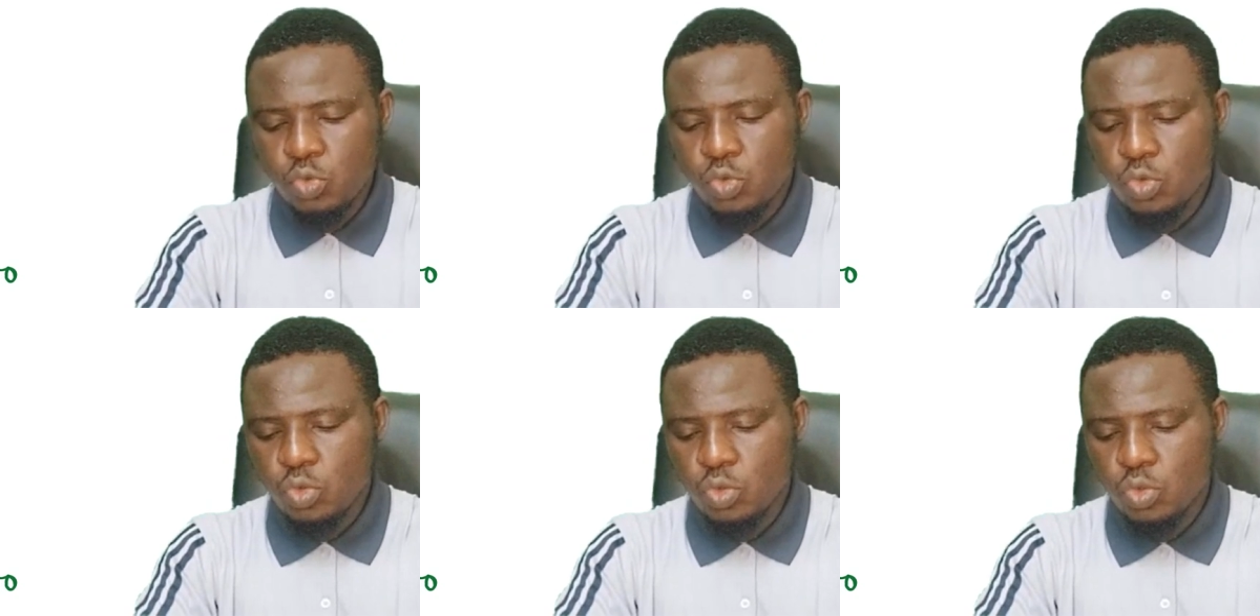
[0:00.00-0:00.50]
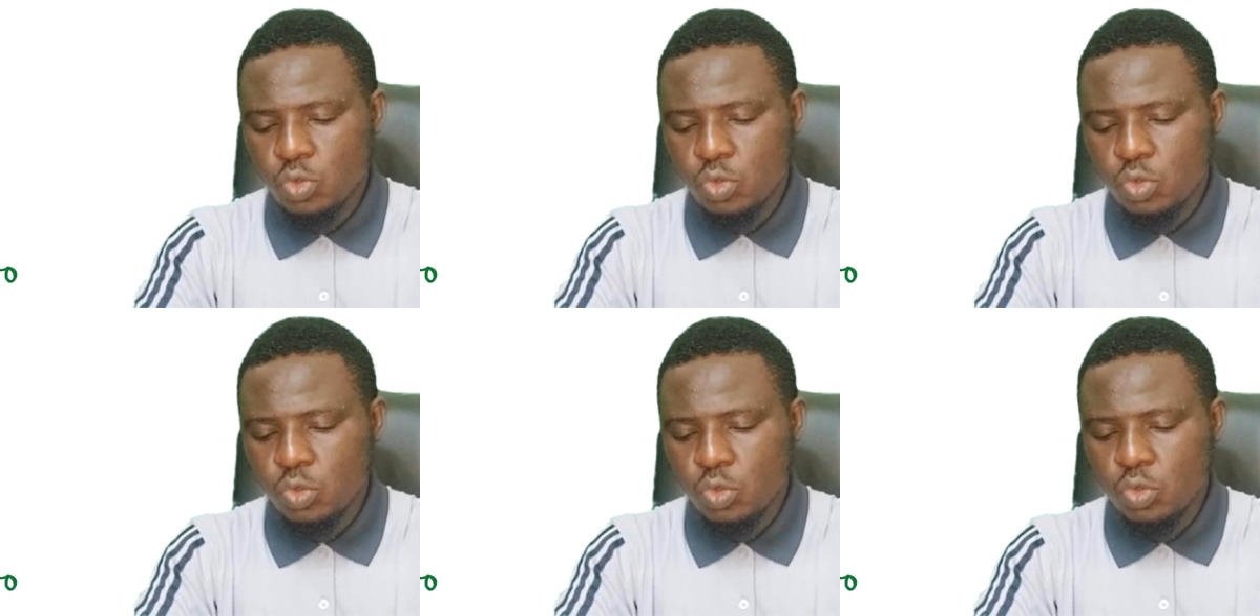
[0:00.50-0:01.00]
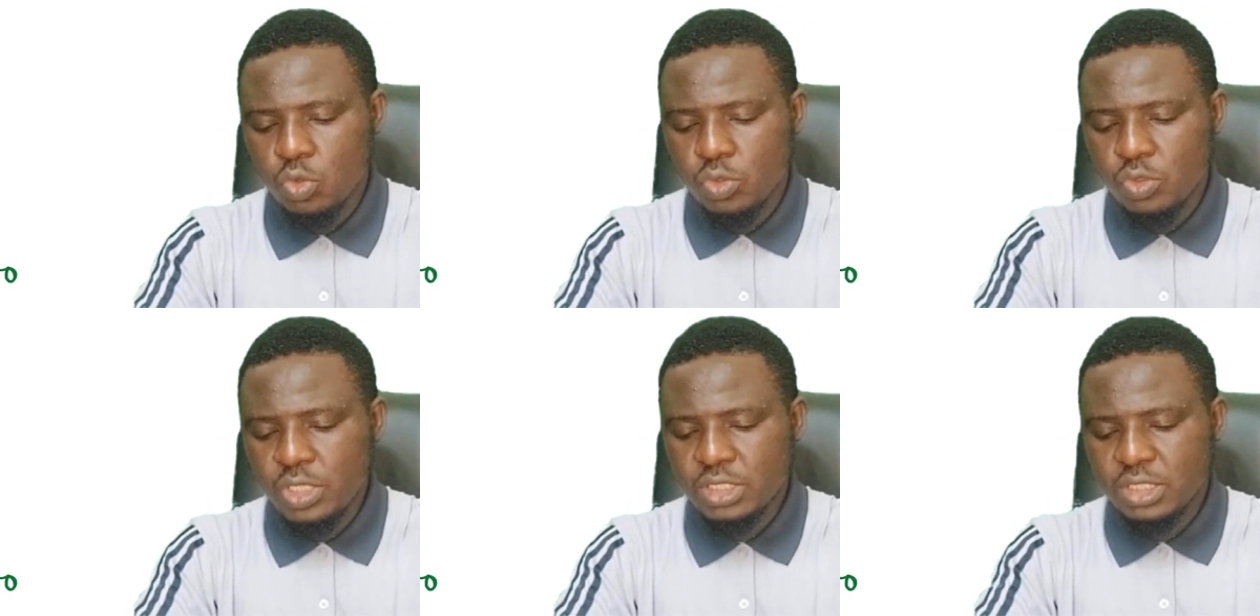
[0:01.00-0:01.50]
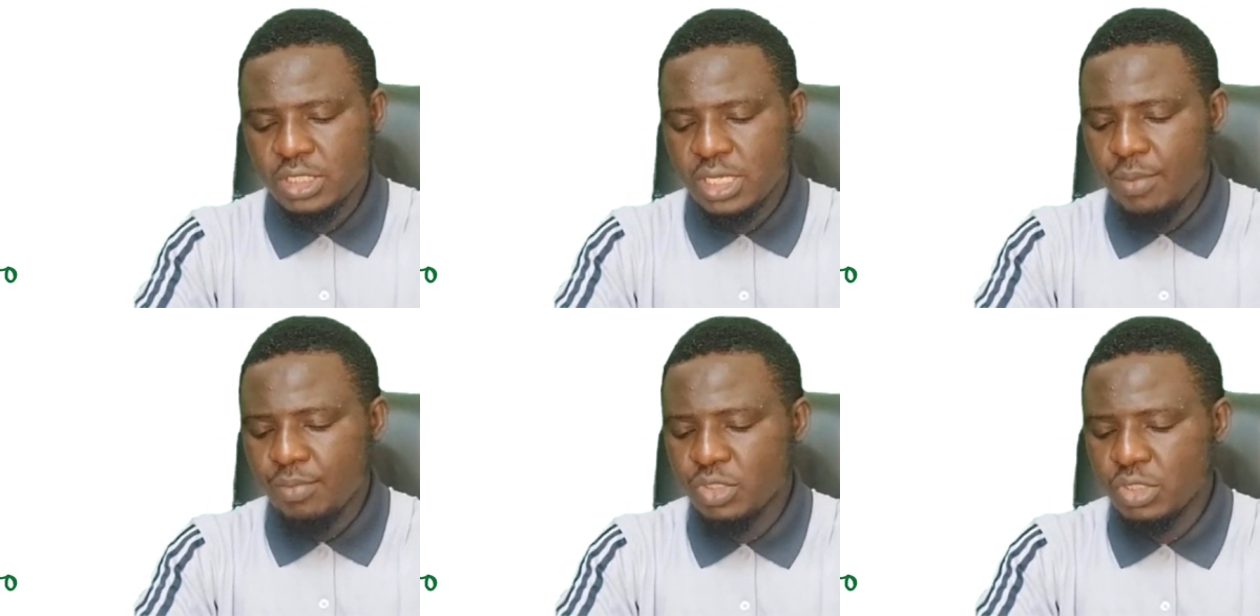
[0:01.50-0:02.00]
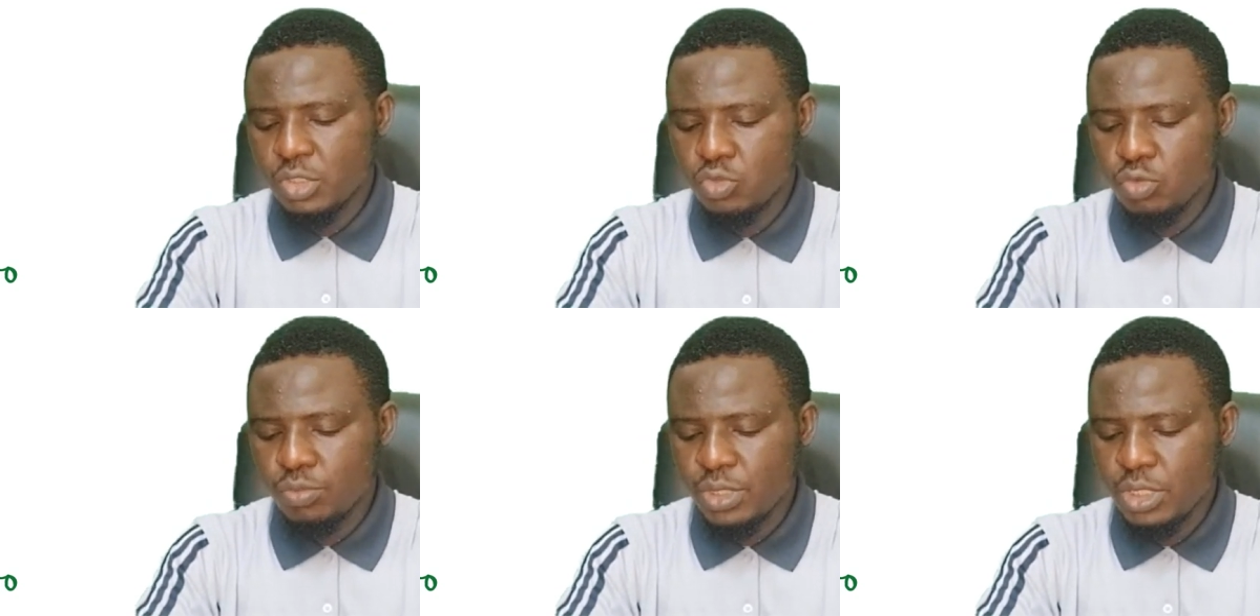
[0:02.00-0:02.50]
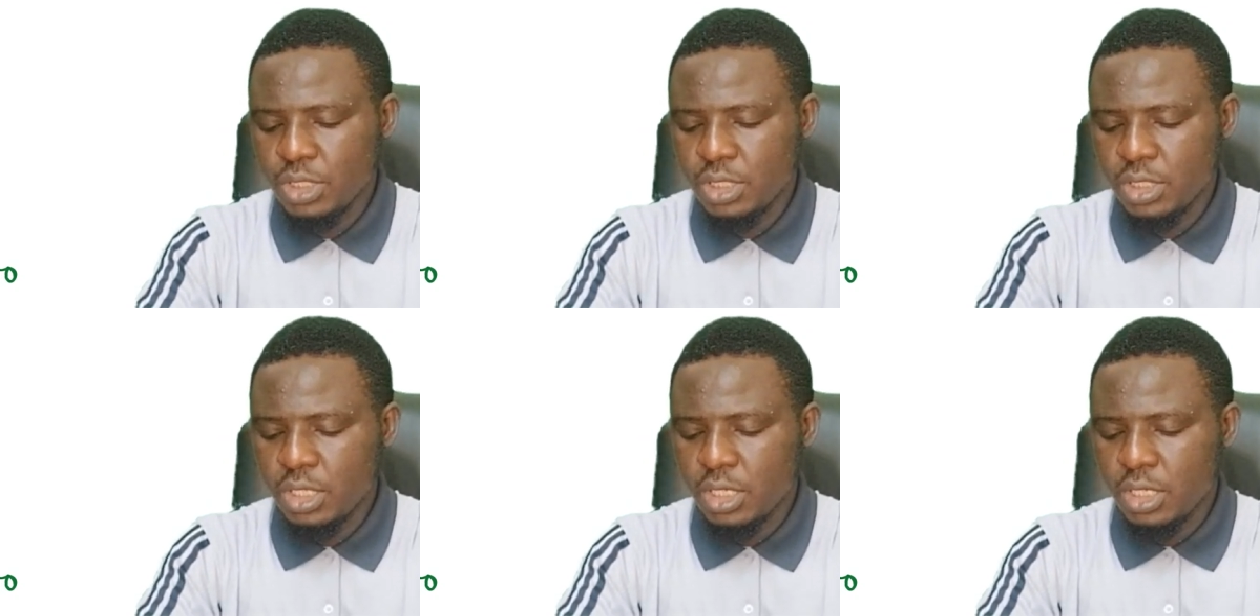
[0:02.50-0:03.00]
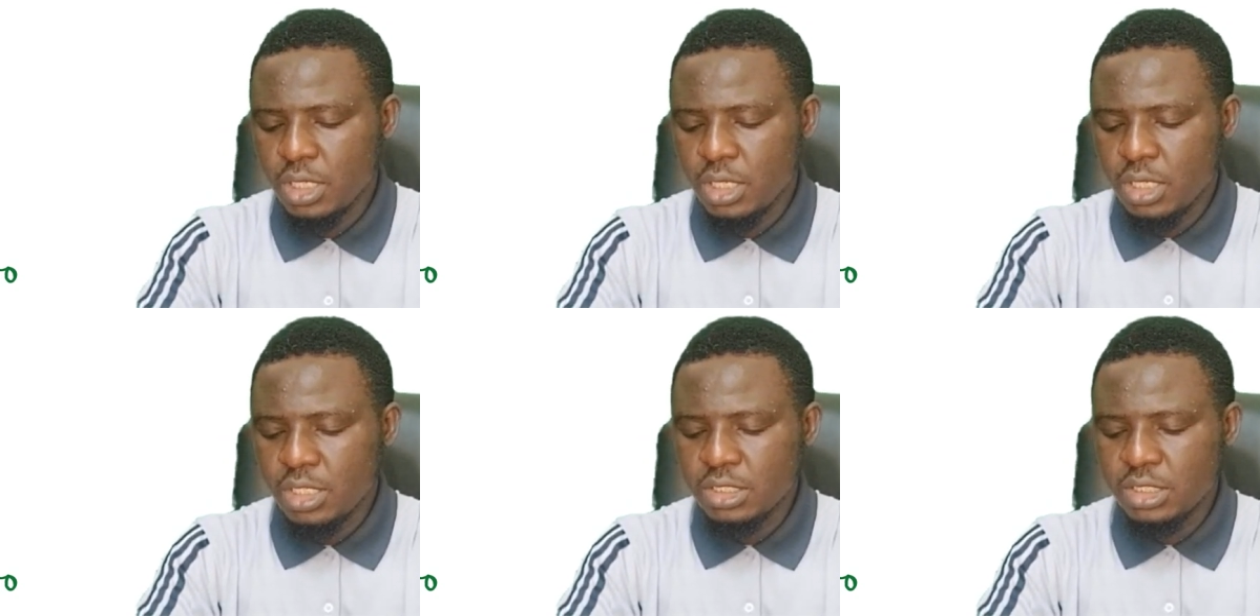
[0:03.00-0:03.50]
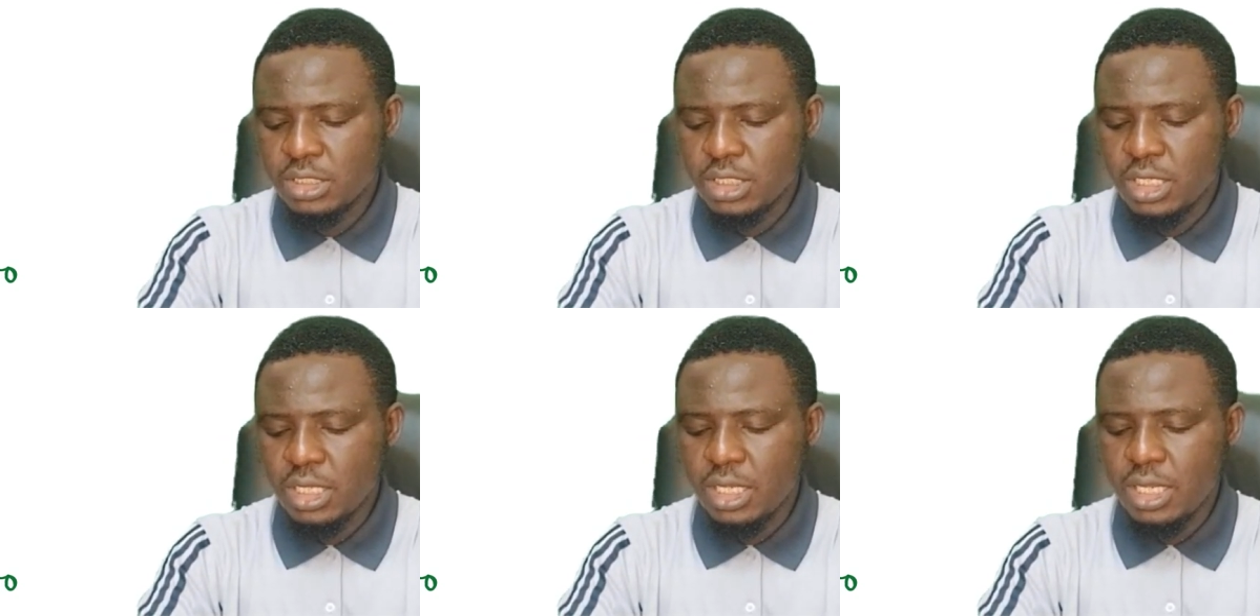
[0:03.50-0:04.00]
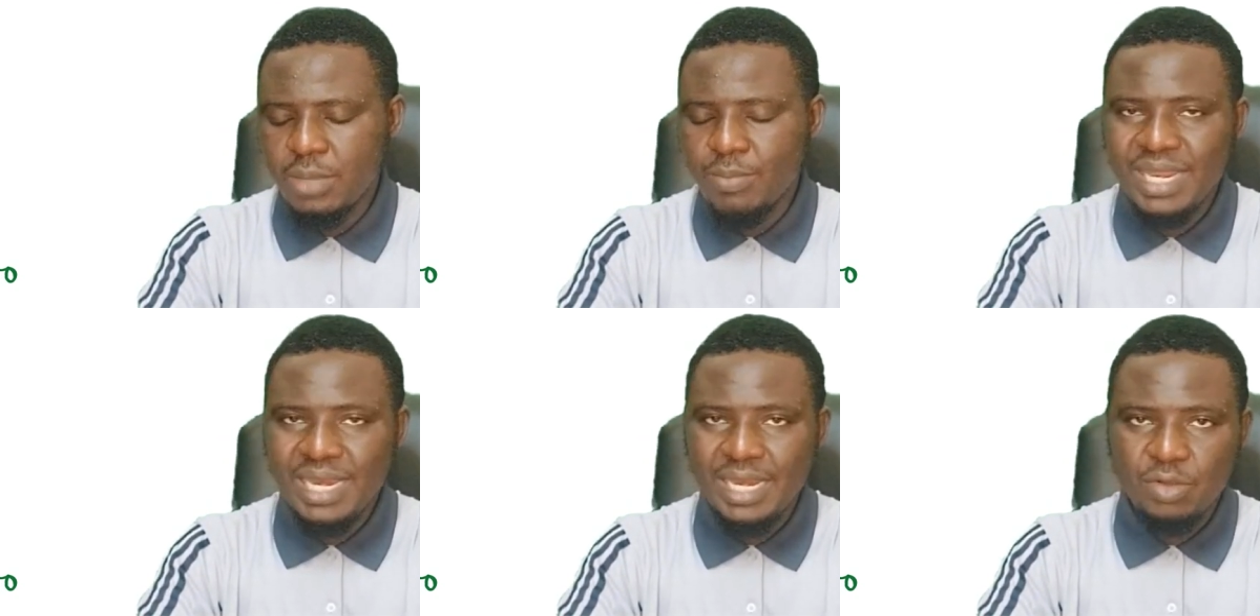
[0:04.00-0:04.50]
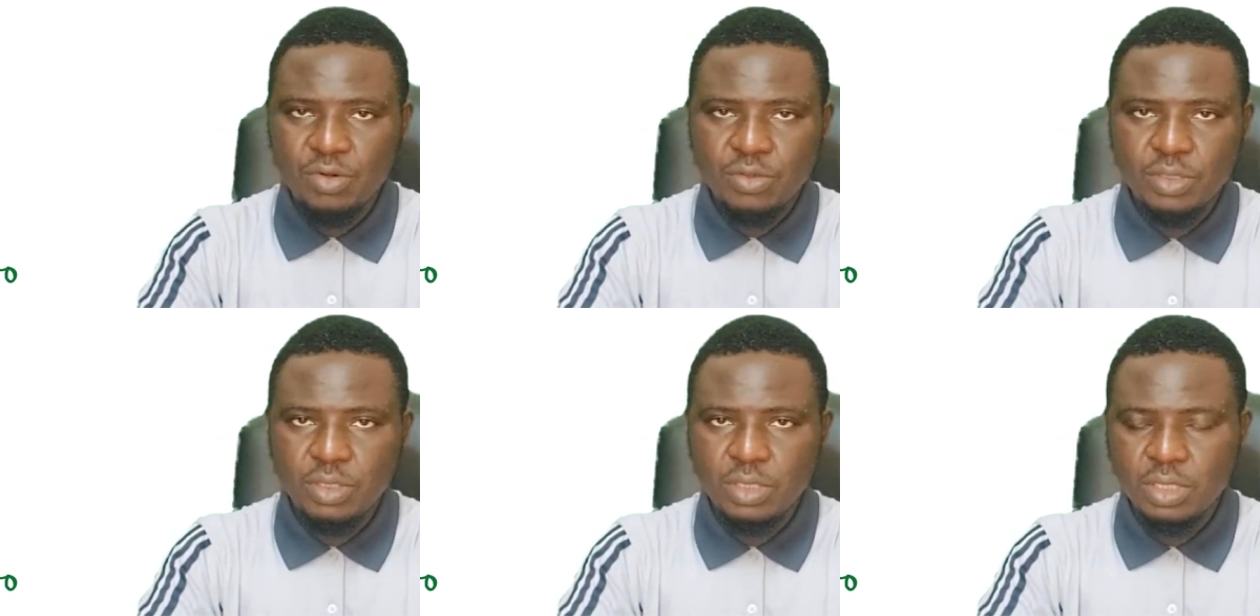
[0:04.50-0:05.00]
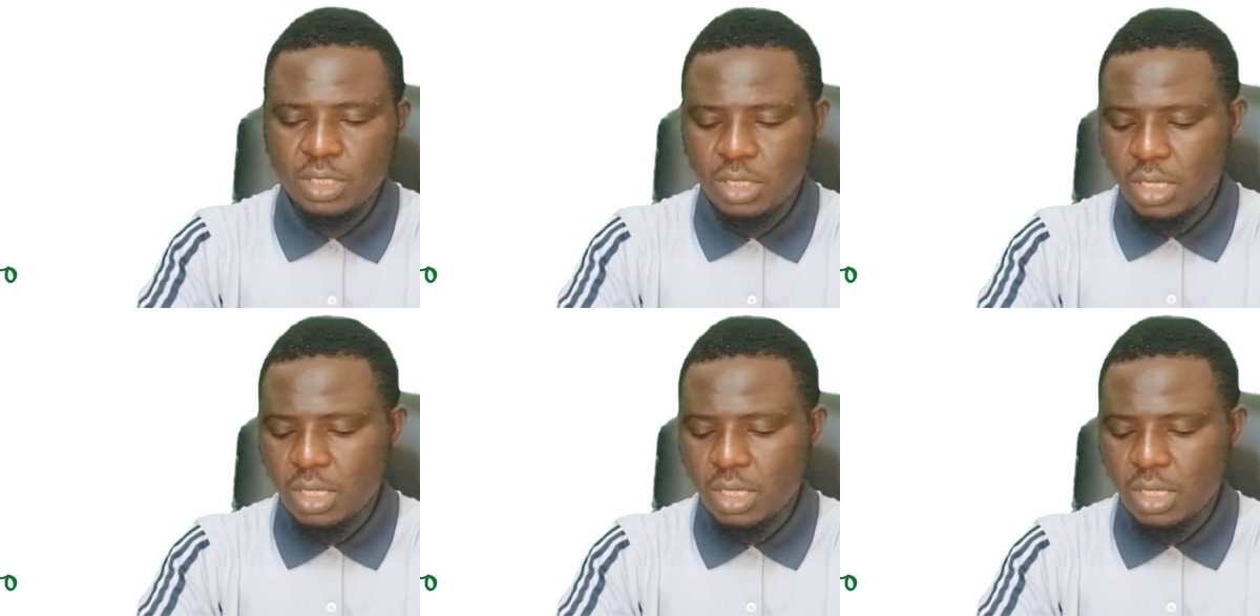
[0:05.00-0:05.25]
2, this can be said to be, this is a million,